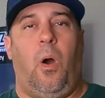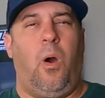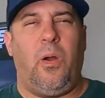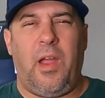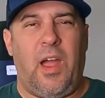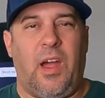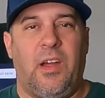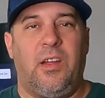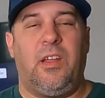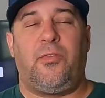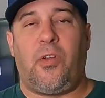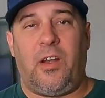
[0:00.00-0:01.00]
Oh yeah,
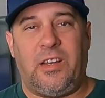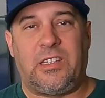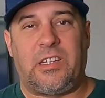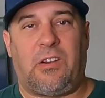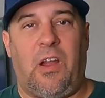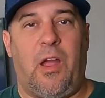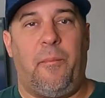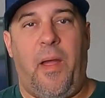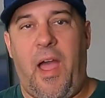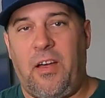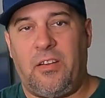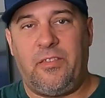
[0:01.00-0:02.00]
if you're on Instagram,
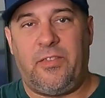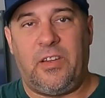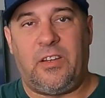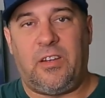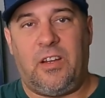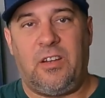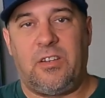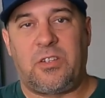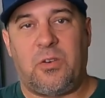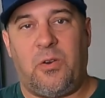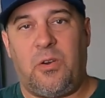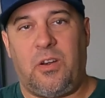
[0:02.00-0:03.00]

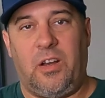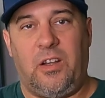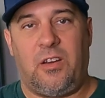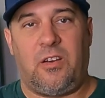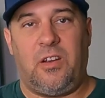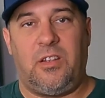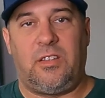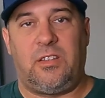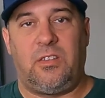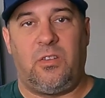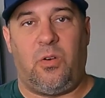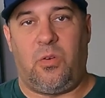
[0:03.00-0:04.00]

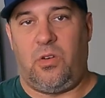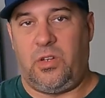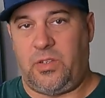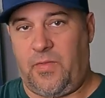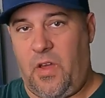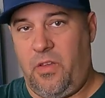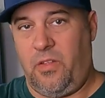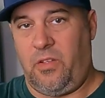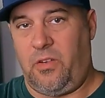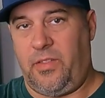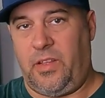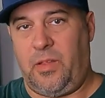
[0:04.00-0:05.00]
AllenVille_Endurance, or just follow the
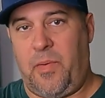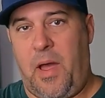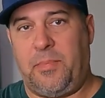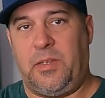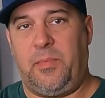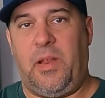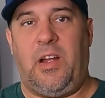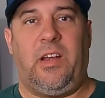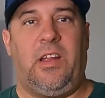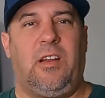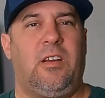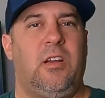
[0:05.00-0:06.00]
little thing that pops up down
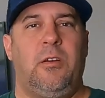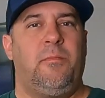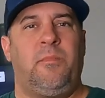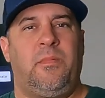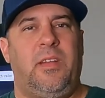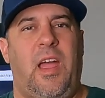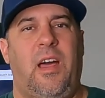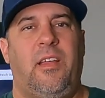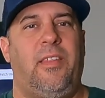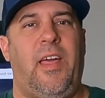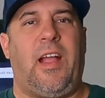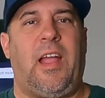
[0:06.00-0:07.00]
here.
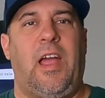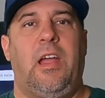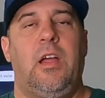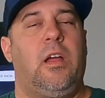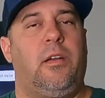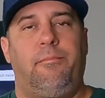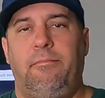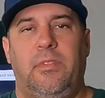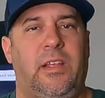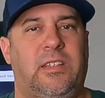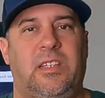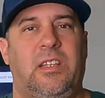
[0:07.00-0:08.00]
Yeah, that guy.
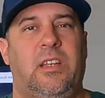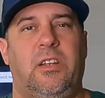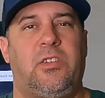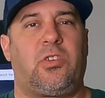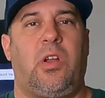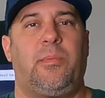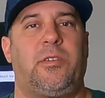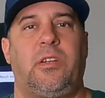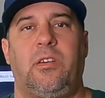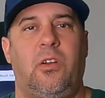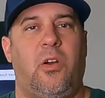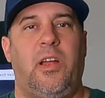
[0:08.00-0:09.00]
Link's in the
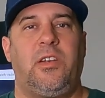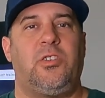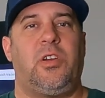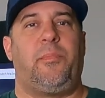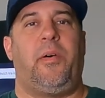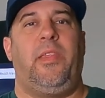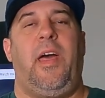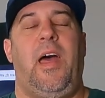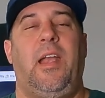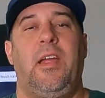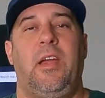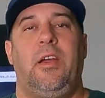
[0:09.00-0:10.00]
description. Go ahead and jump on
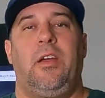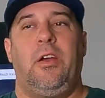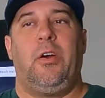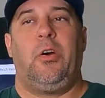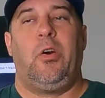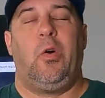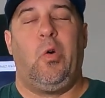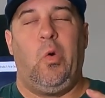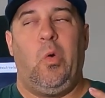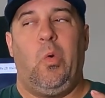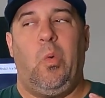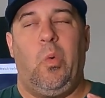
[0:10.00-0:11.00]
that.
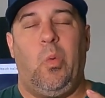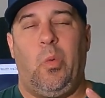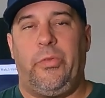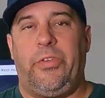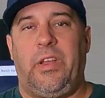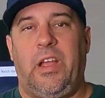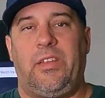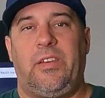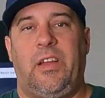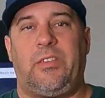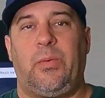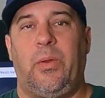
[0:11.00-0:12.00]
We'll see you guys
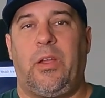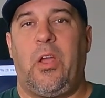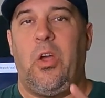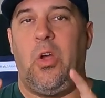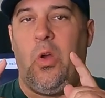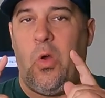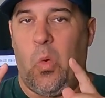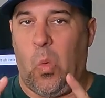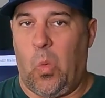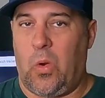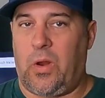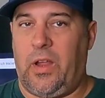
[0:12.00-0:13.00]
next week.
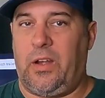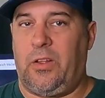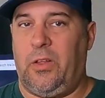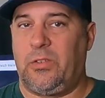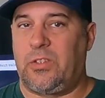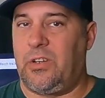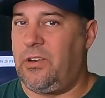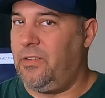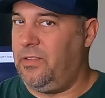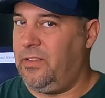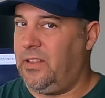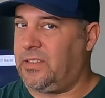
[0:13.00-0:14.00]
We're getting closer.
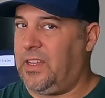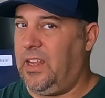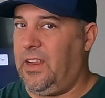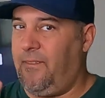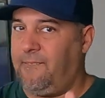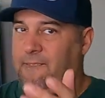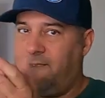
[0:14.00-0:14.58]
Let's get it.